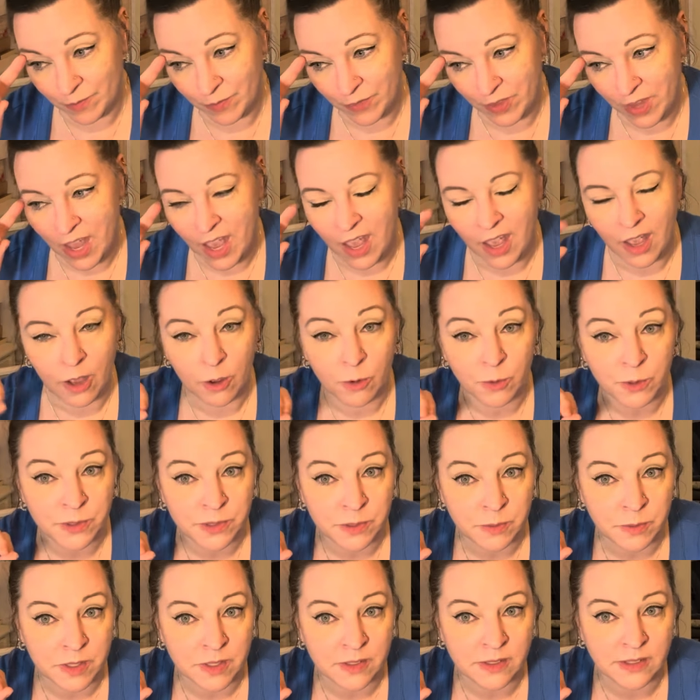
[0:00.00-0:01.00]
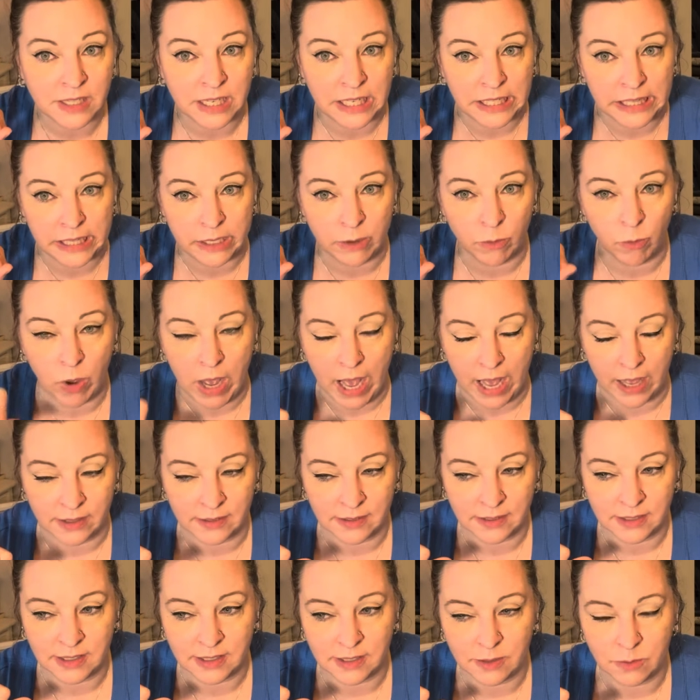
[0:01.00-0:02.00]
It almost feels slightly
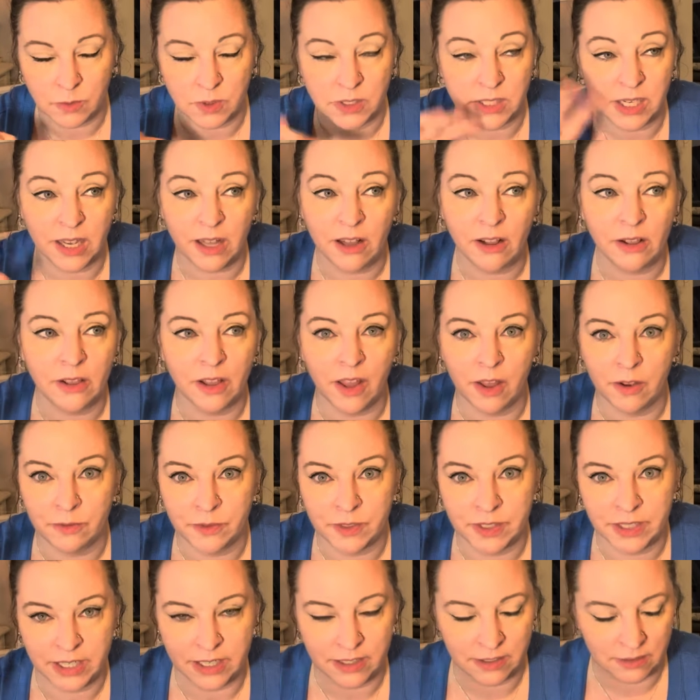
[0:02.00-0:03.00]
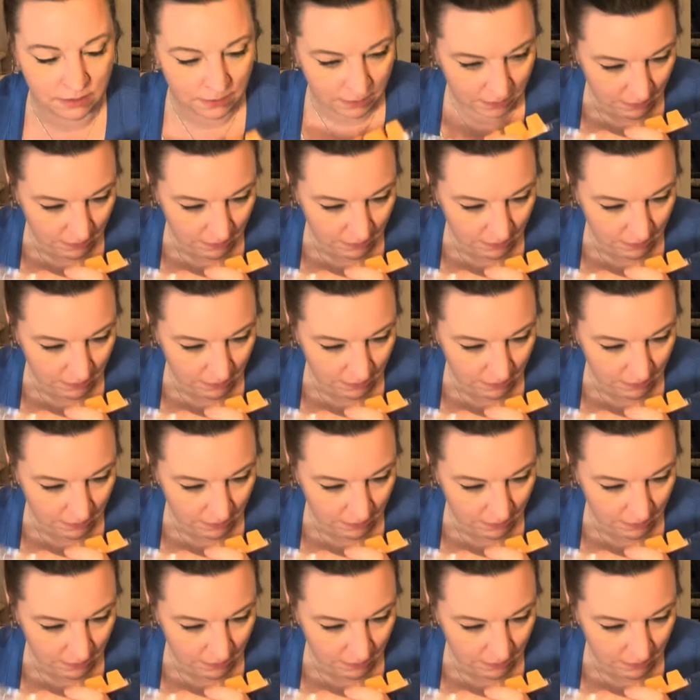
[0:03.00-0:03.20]
waxy. Dale loved it.